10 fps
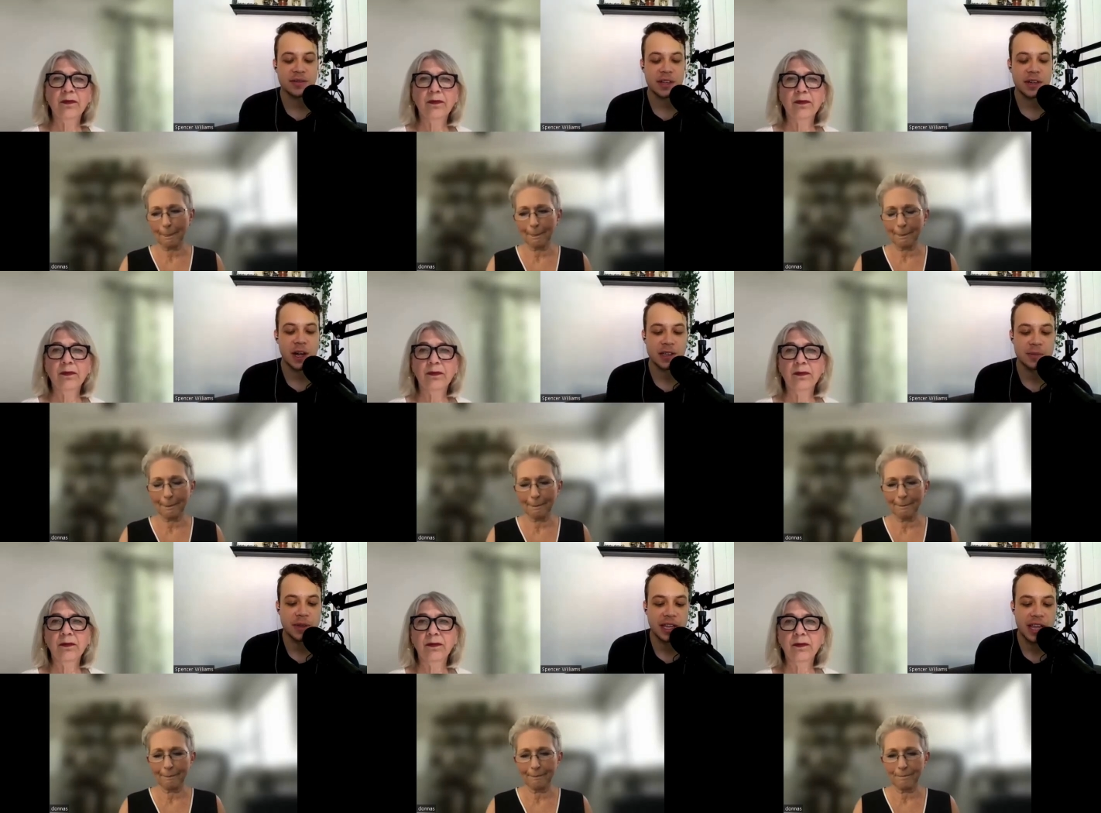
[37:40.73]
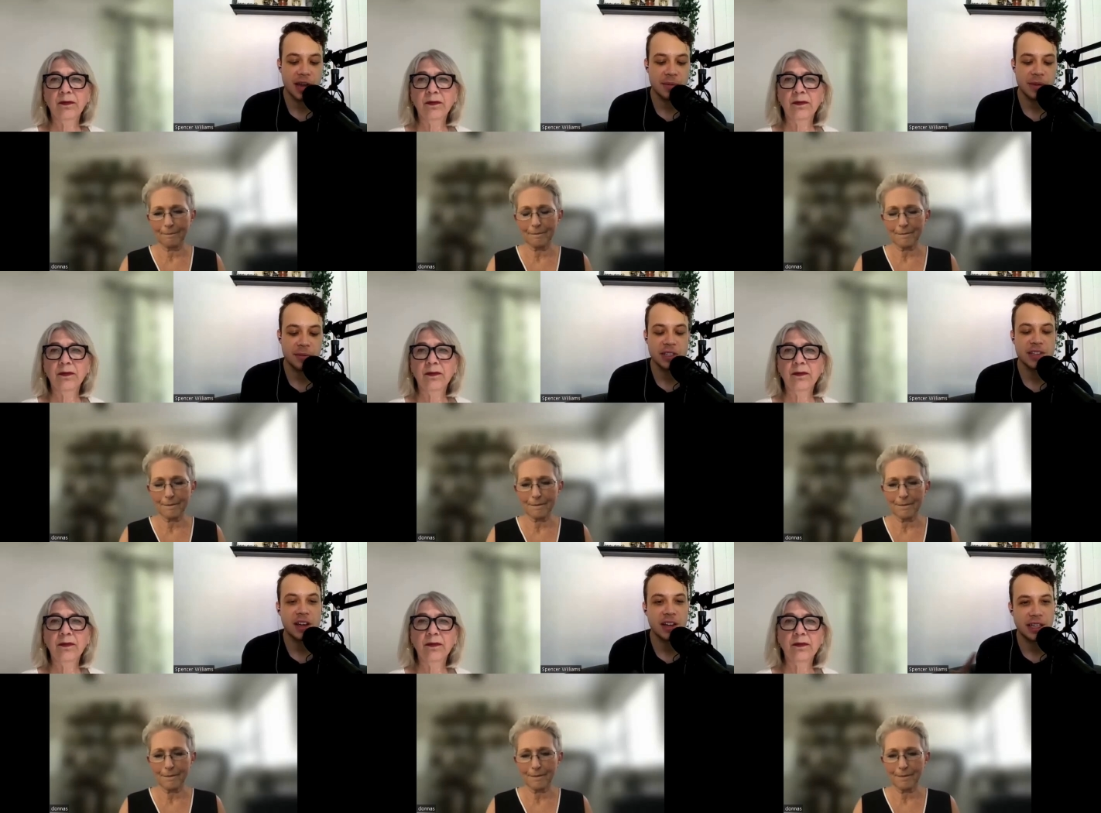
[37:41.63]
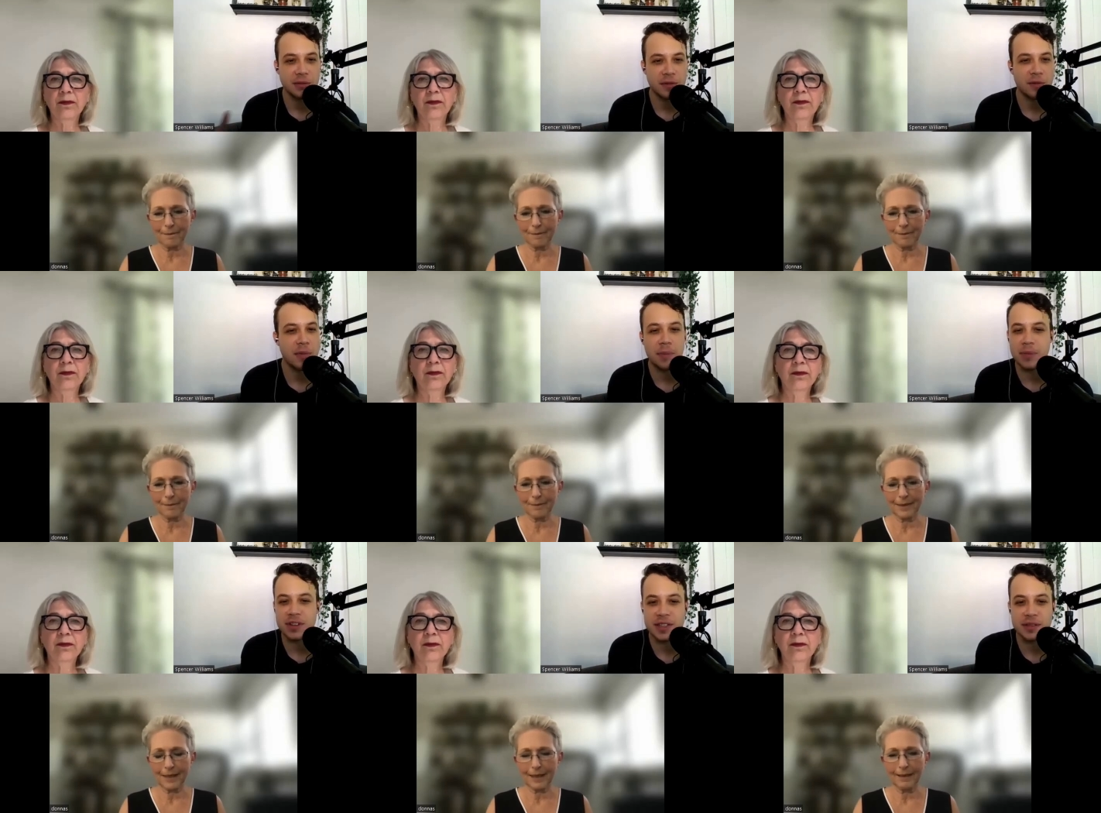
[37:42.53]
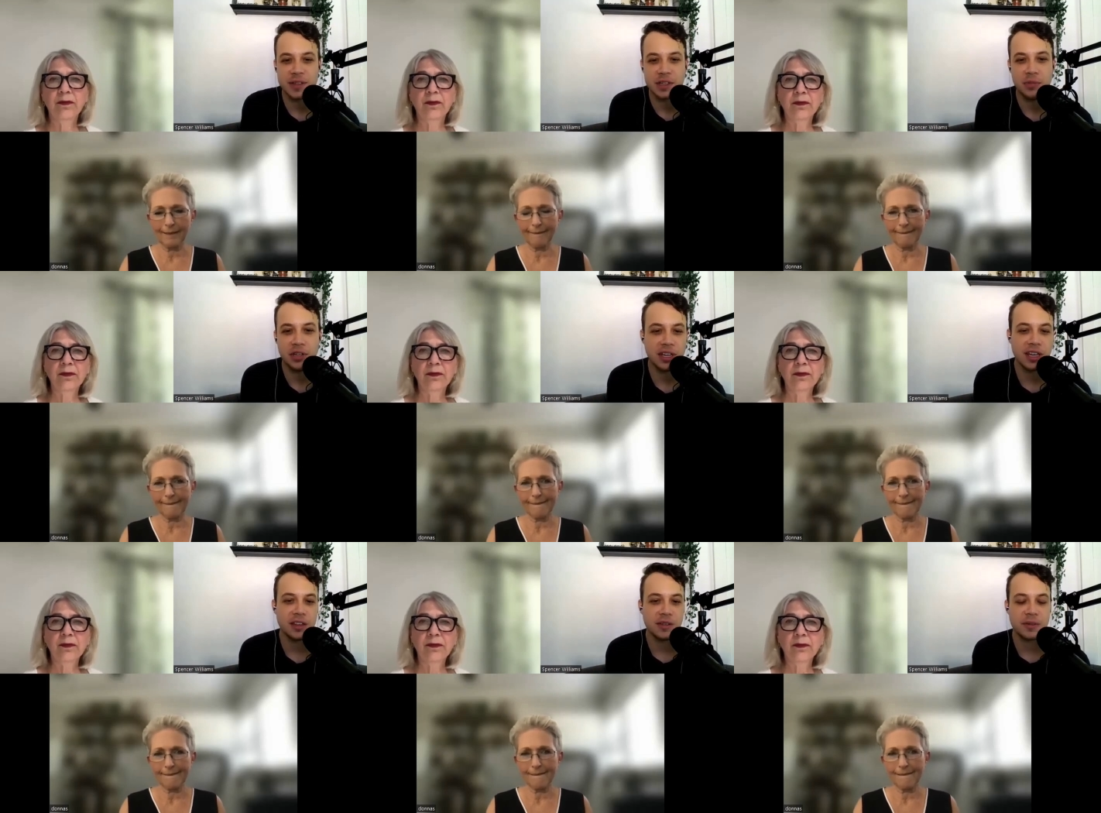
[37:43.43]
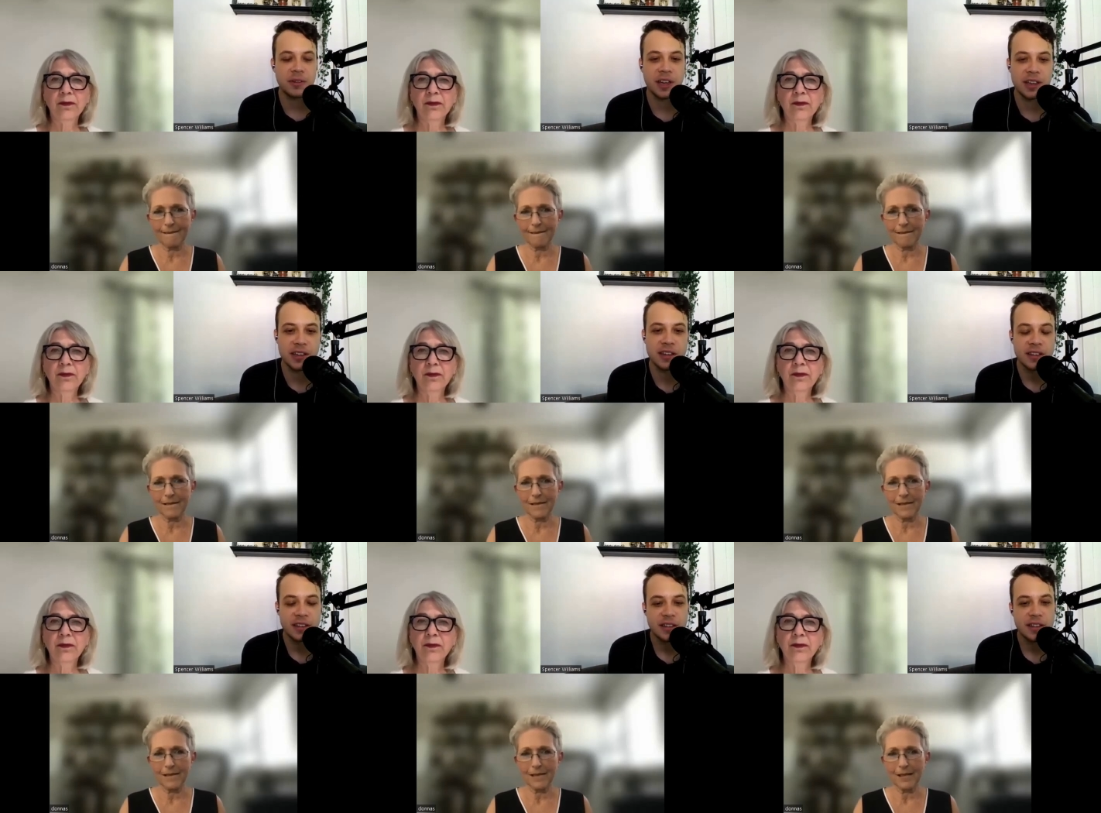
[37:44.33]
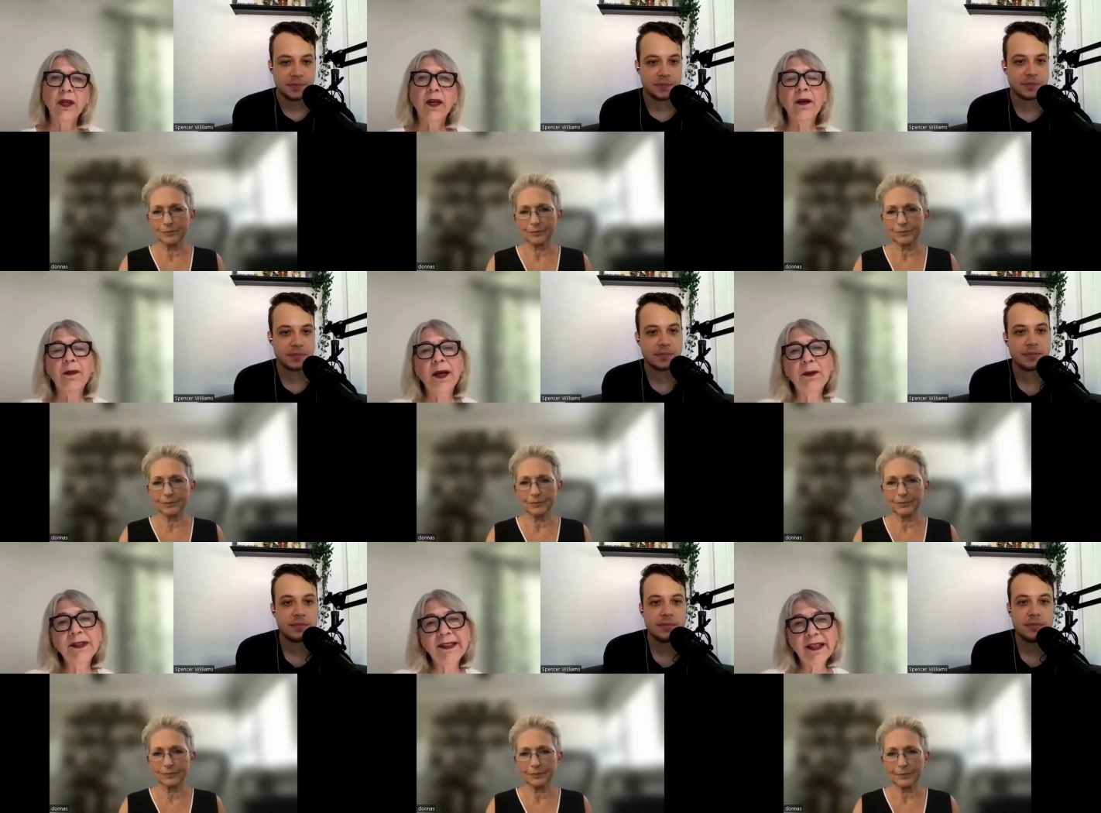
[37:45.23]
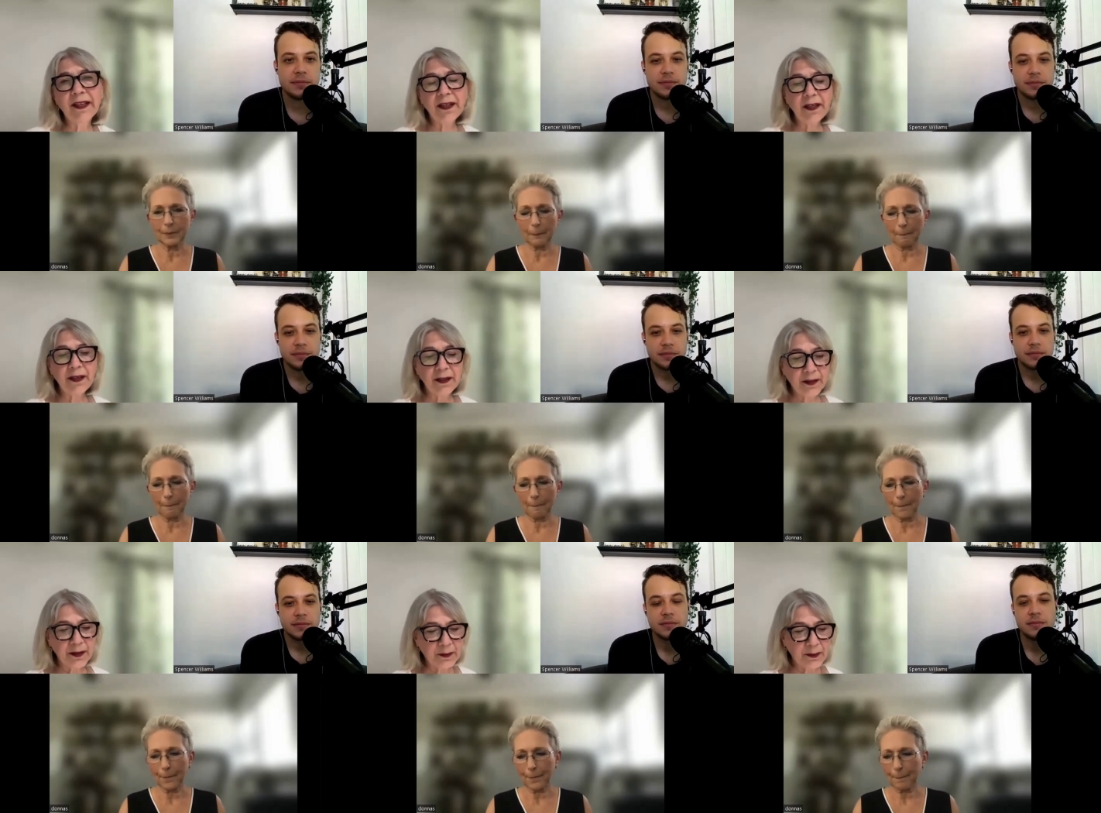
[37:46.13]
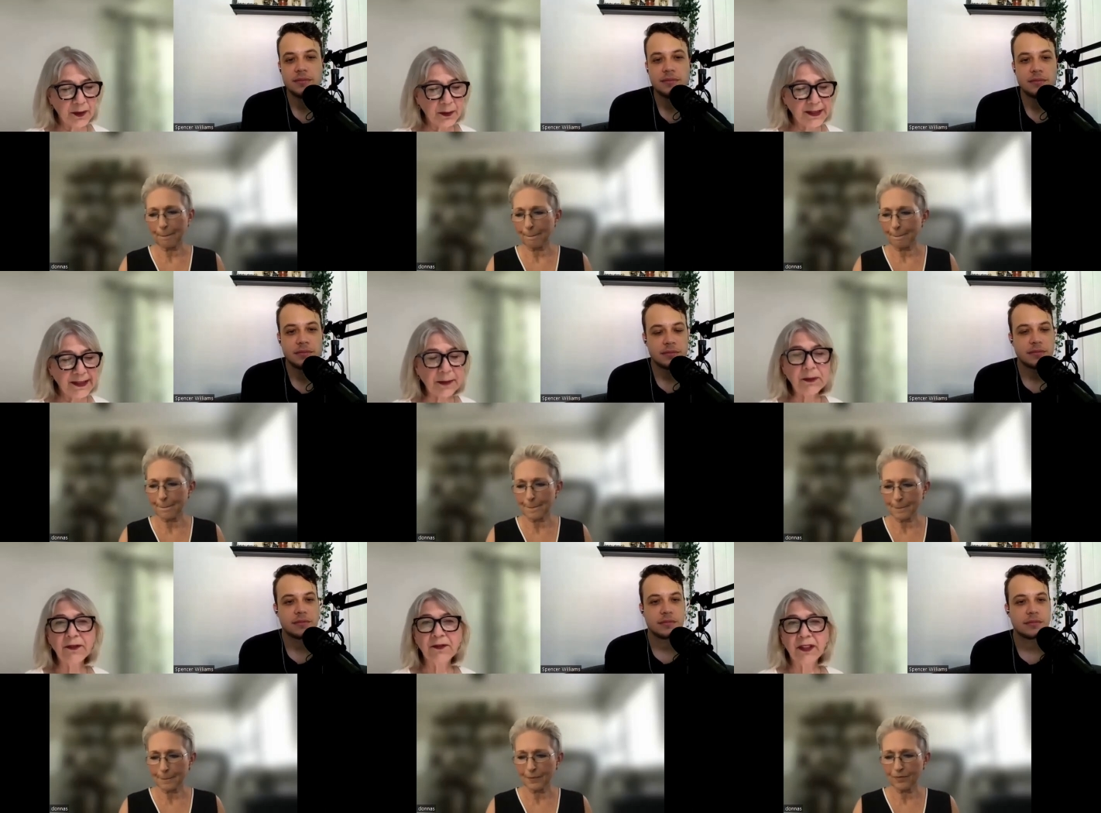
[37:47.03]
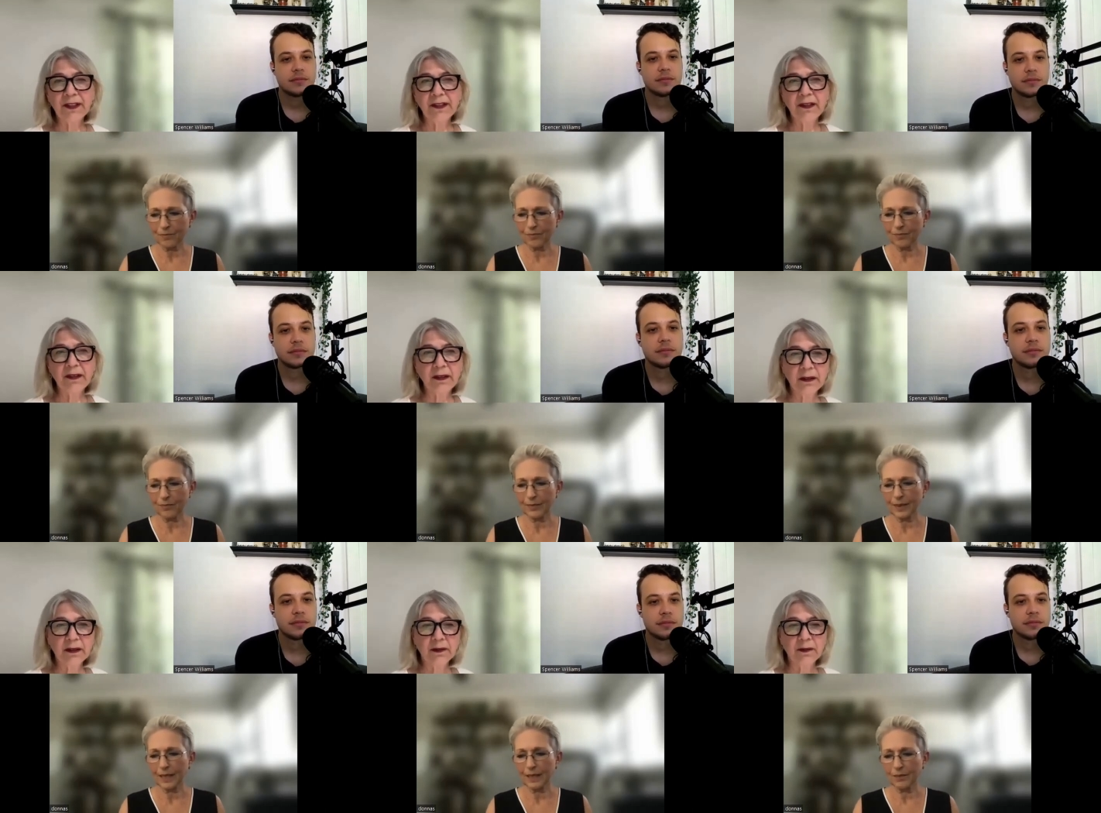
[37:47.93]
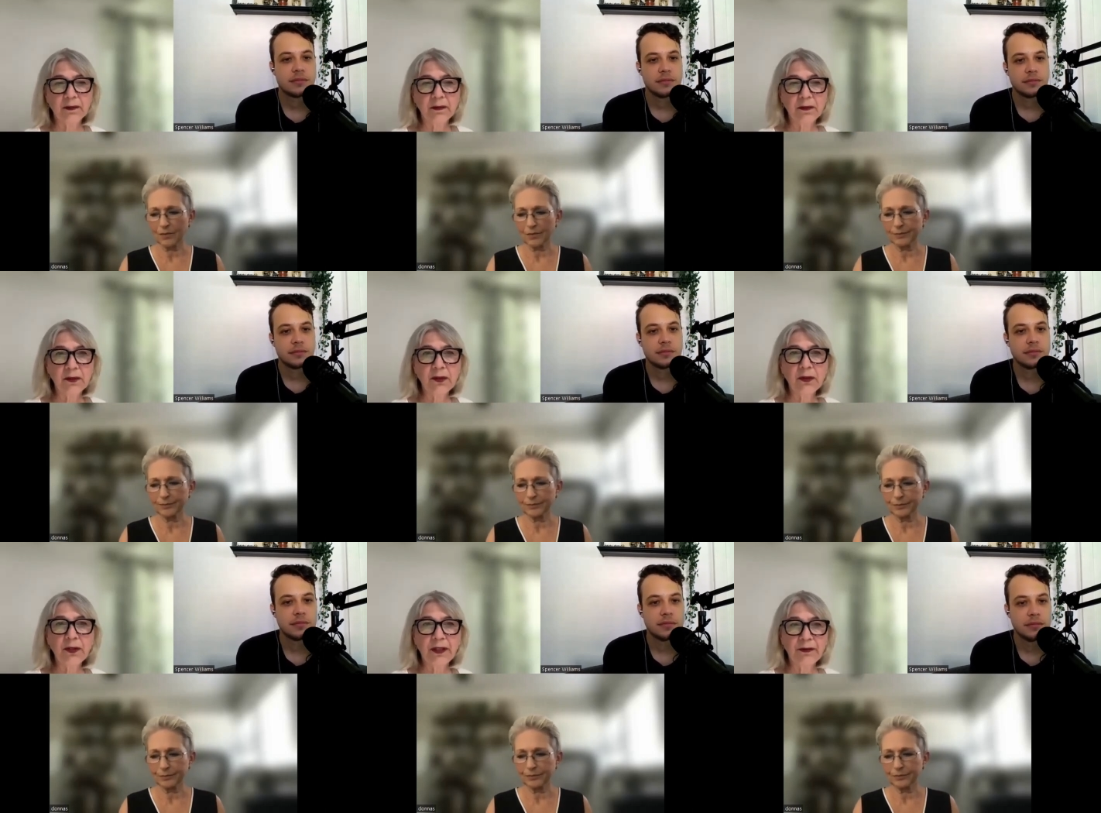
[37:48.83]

Speaker 1: of the Costuming Academy when talking with members of the community you've created?
Speaker 2: Um, I would say um, the receptiveness um, to the